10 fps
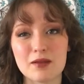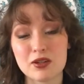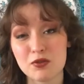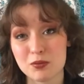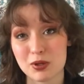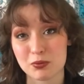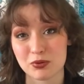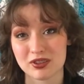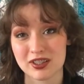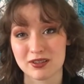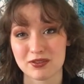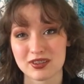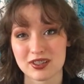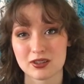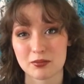Different people will say different
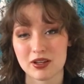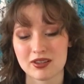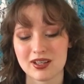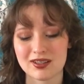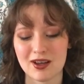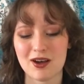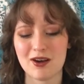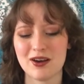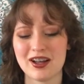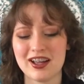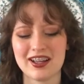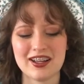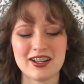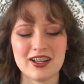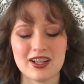things about that though.
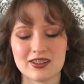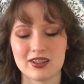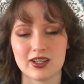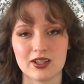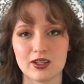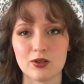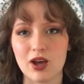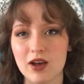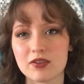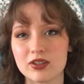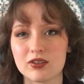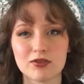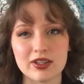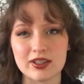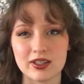It's like you haven't
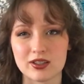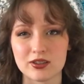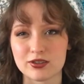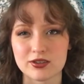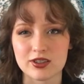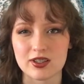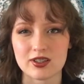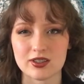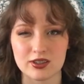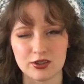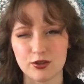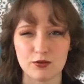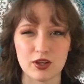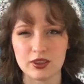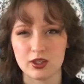really understood until you
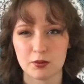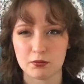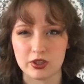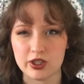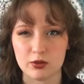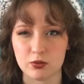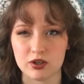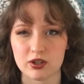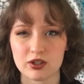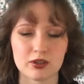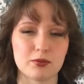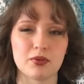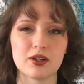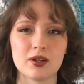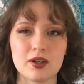read the complete works, but